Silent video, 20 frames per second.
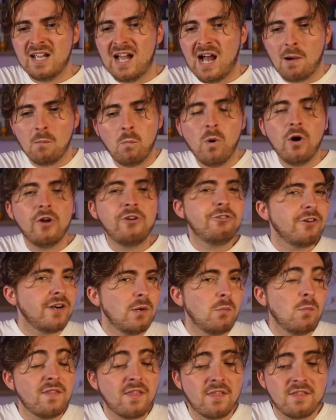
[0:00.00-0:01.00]
I'm
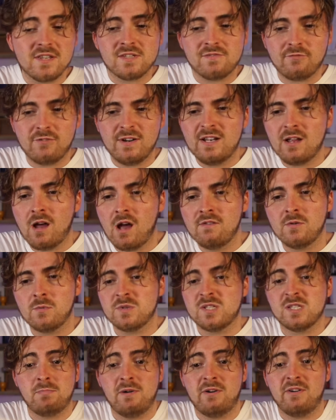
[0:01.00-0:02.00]
wondering whether this freediver
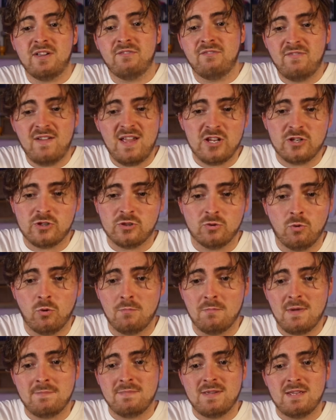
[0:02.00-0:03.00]
was spearing fish or
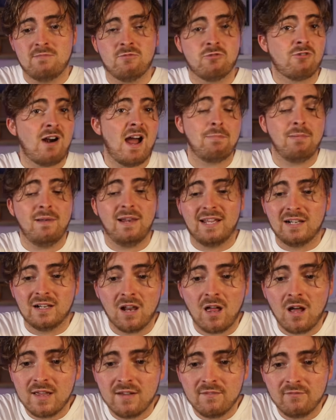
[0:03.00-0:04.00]
maybe grappling
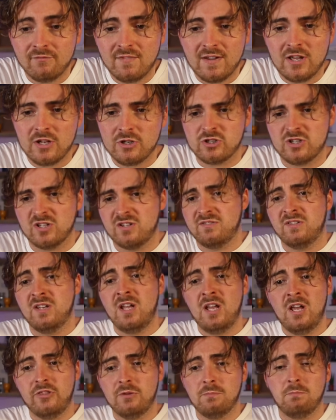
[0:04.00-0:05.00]
lionfish, and
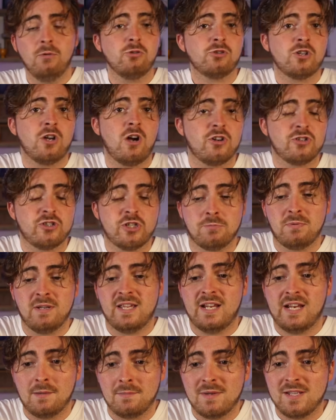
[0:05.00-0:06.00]
the bull shark's just been
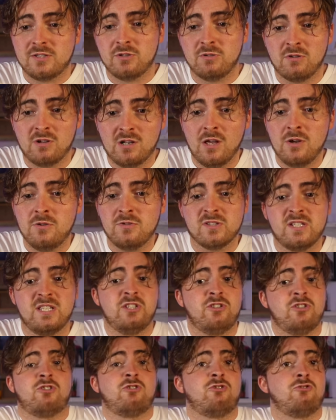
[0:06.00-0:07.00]
getting a bit too close and
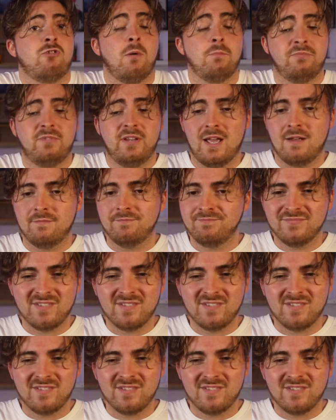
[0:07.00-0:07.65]
he's just dropped it.